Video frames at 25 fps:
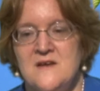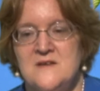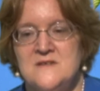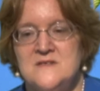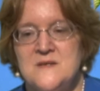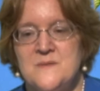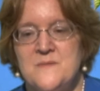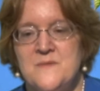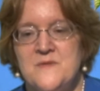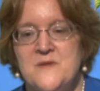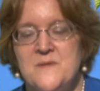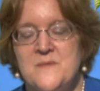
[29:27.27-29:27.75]

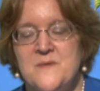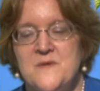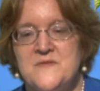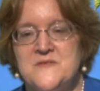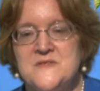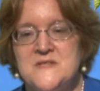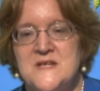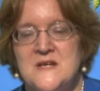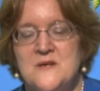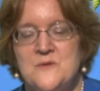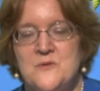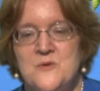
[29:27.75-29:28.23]
some of them have
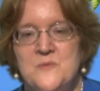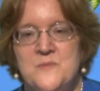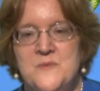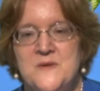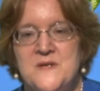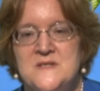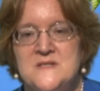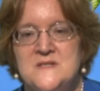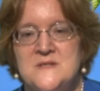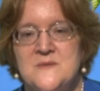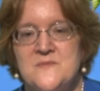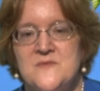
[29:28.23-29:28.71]
said it would
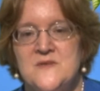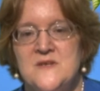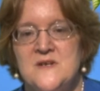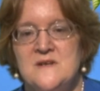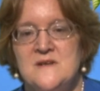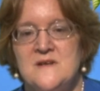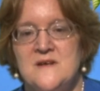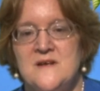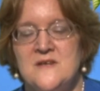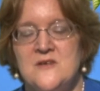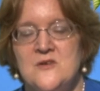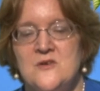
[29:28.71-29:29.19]
be something
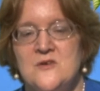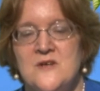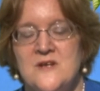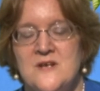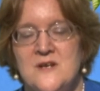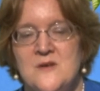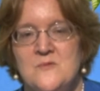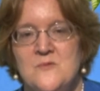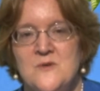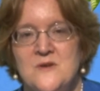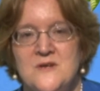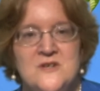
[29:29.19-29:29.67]
like you're
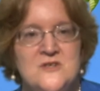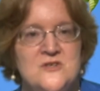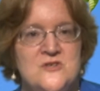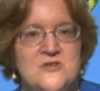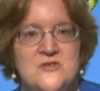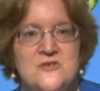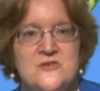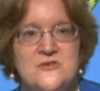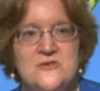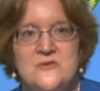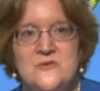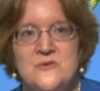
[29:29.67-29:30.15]
getting ready
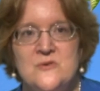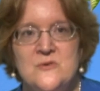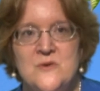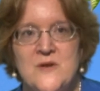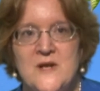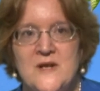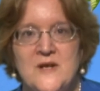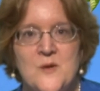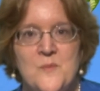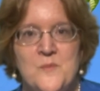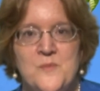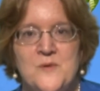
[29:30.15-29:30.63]
to do
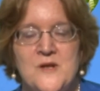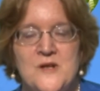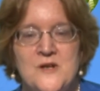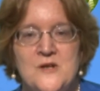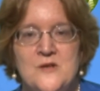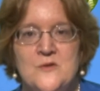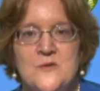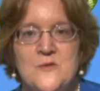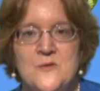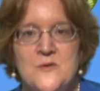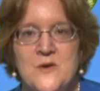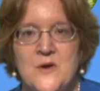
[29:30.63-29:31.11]
like a
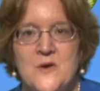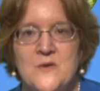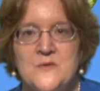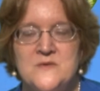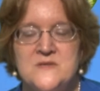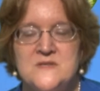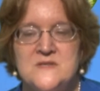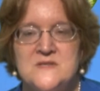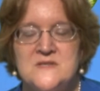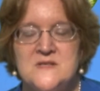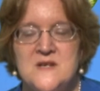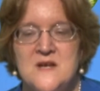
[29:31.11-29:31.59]
blood
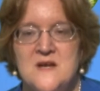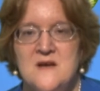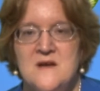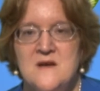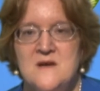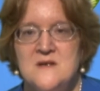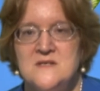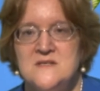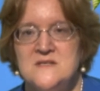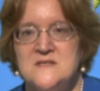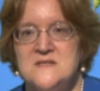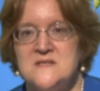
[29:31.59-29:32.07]
glucose
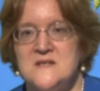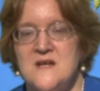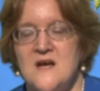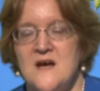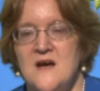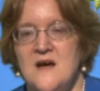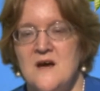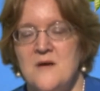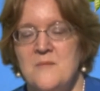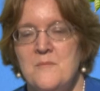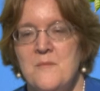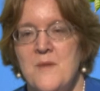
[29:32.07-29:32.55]

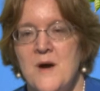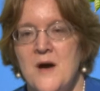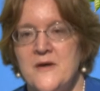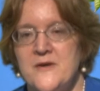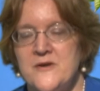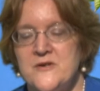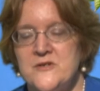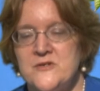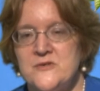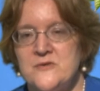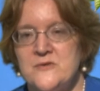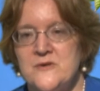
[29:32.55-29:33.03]

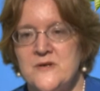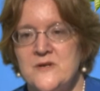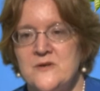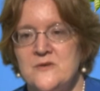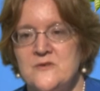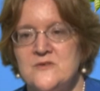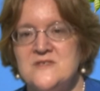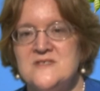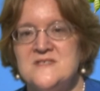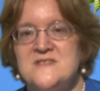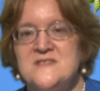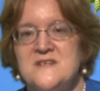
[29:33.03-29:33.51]
monitoring
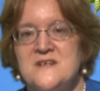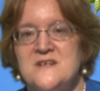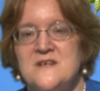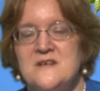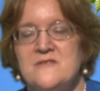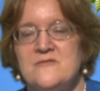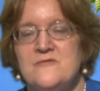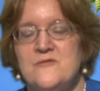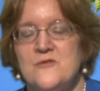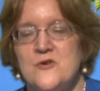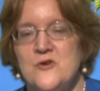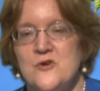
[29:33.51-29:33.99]
or
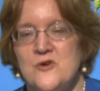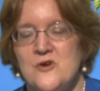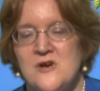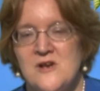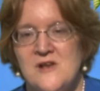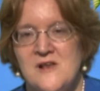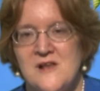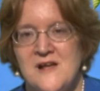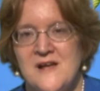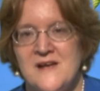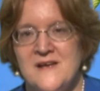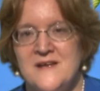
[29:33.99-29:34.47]
stick for your
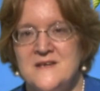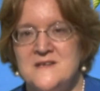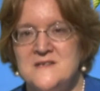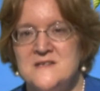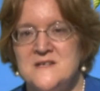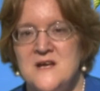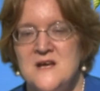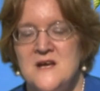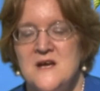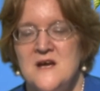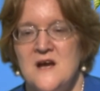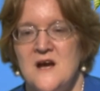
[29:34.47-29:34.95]
client.
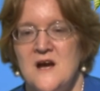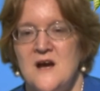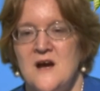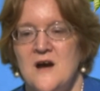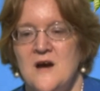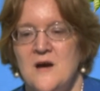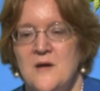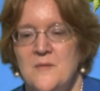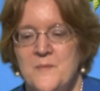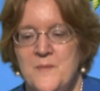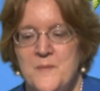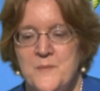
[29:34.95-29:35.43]

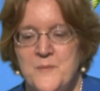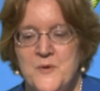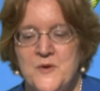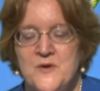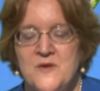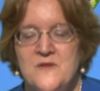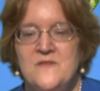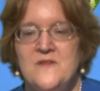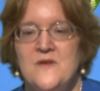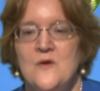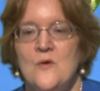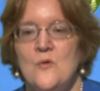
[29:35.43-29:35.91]

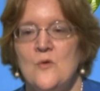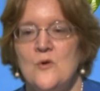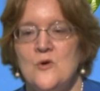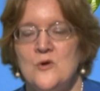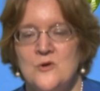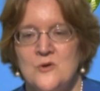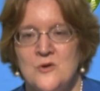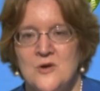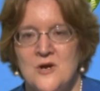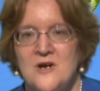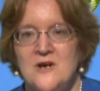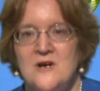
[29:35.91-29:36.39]
Put in the
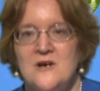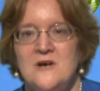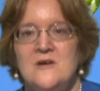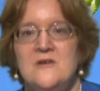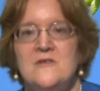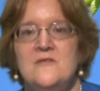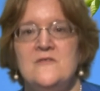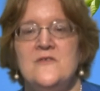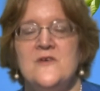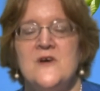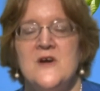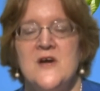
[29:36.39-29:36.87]
order
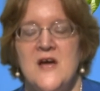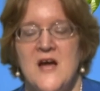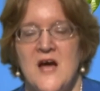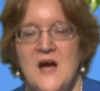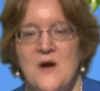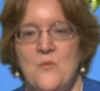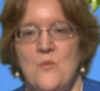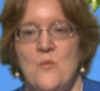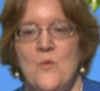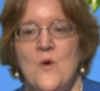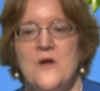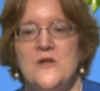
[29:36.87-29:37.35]
of
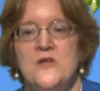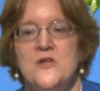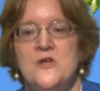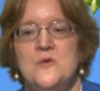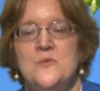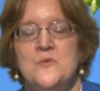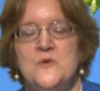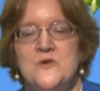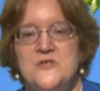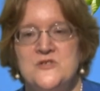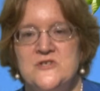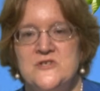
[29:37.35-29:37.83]
what
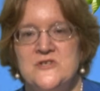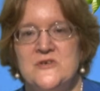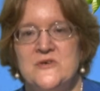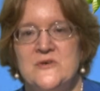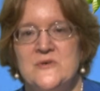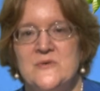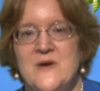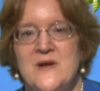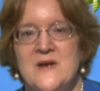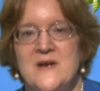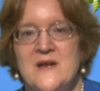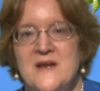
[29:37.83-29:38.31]
you would
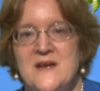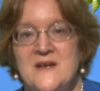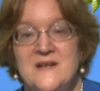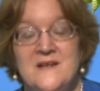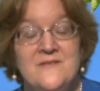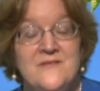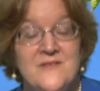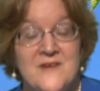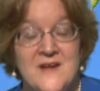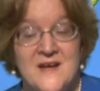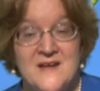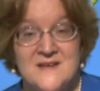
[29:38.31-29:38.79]
do, and it
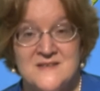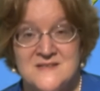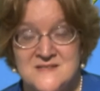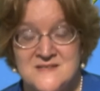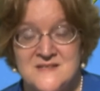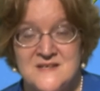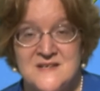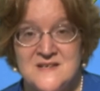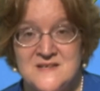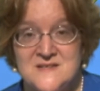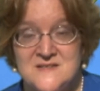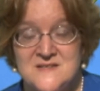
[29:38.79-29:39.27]
even has
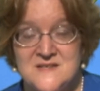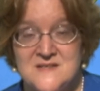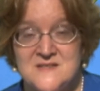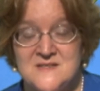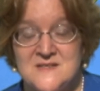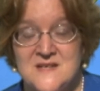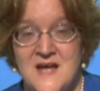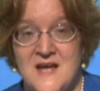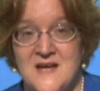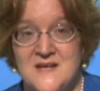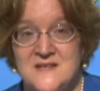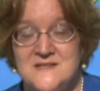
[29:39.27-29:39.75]
things
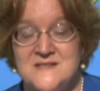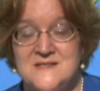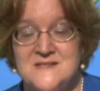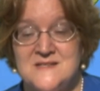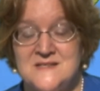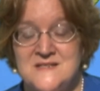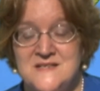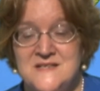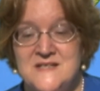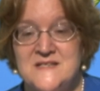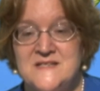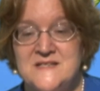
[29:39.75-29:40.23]
as
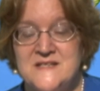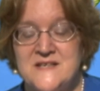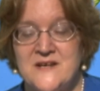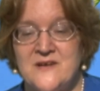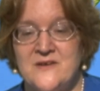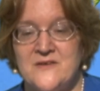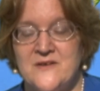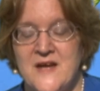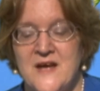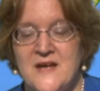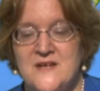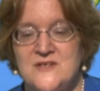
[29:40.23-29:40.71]

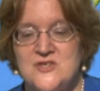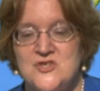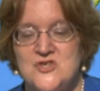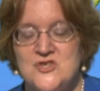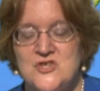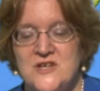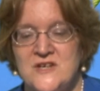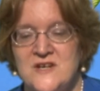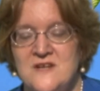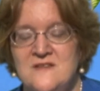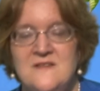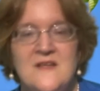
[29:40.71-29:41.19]
detailed as
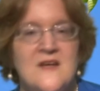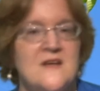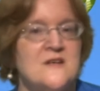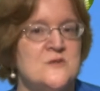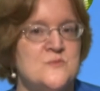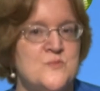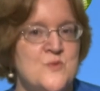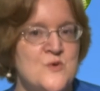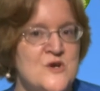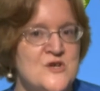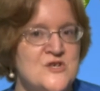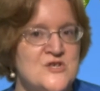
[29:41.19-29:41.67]
checking the
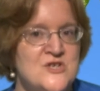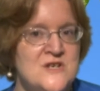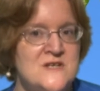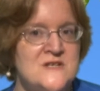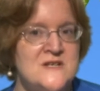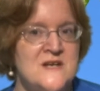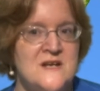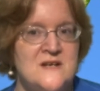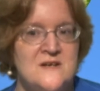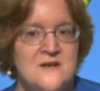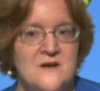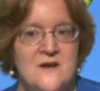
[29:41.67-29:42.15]
expiration
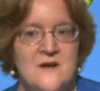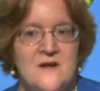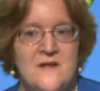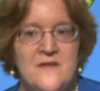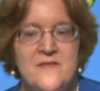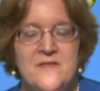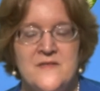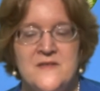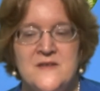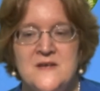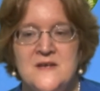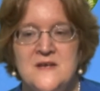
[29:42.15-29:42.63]
date
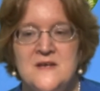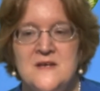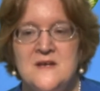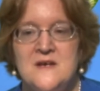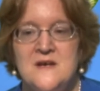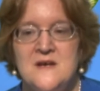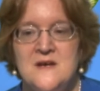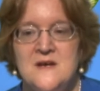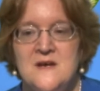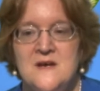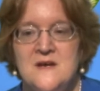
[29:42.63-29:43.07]
on the